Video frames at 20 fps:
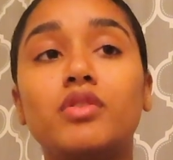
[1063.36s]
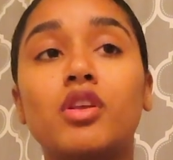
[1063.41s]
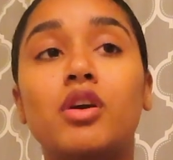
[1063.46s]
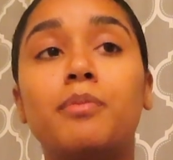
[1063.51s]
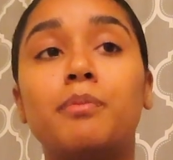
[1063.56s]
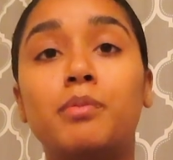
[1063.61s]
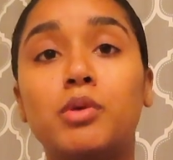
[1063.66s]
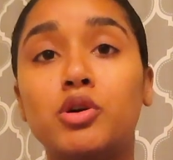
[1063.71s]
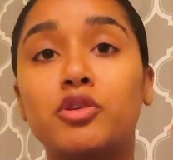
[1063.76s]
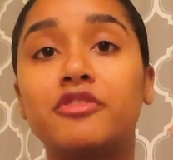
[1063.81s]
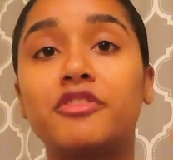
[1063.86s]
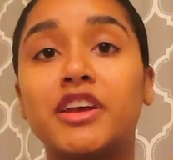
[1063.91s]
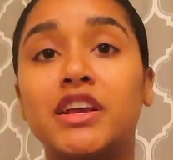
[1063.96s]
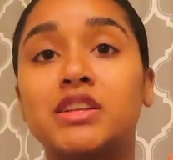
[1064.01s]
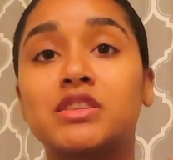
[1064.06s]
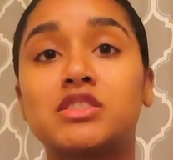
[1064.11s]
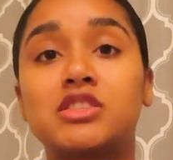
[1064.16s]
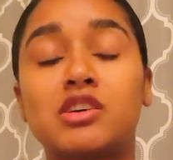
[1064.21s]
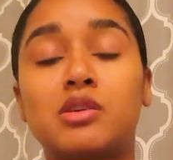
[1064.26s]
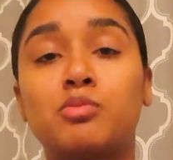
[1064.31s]
move
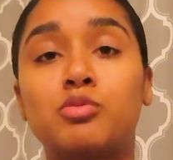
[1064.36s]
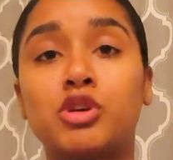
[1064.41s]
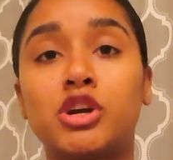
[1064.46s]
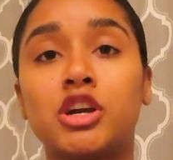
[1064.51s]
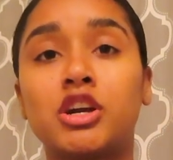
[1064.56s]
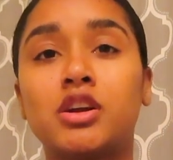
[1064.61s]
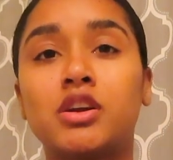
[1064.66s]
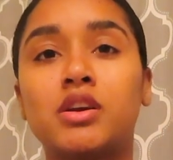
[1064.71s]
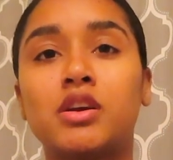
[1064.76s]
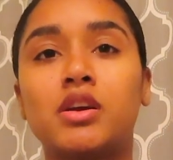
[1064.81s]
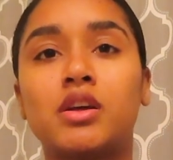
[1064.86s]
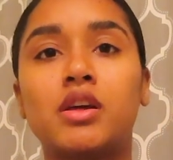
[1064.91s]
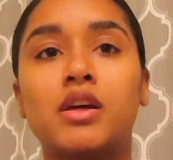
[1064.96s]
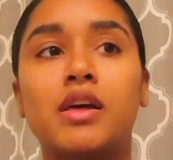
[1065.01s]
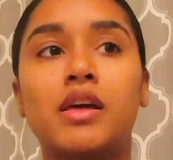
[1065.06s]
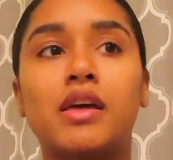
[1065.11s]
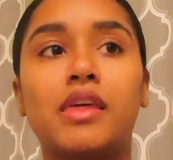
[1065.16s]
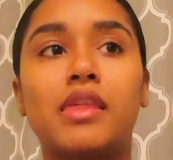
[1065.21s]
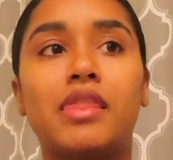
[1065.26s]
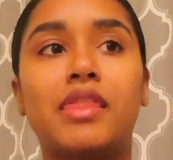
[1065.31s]
in somewhere,
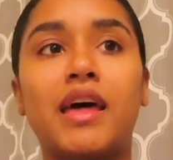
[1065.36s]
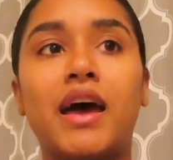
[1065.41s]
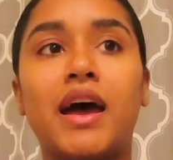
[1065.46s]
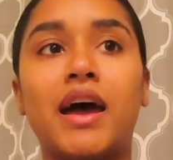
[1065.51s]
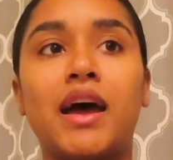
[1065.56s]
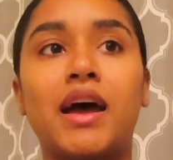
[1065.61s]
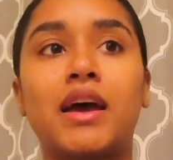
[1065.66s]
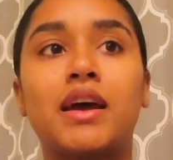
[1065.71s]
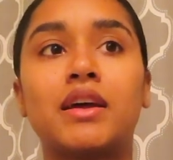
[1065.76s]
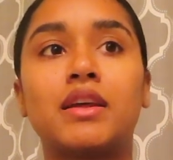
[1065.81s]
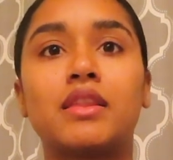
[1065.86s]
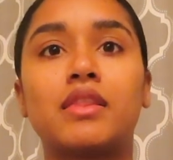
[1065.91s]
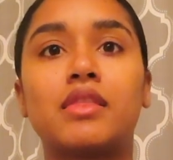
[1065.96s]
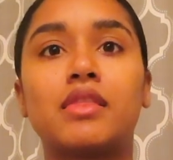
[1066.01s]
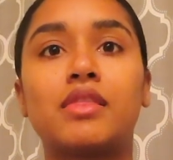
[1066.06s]
that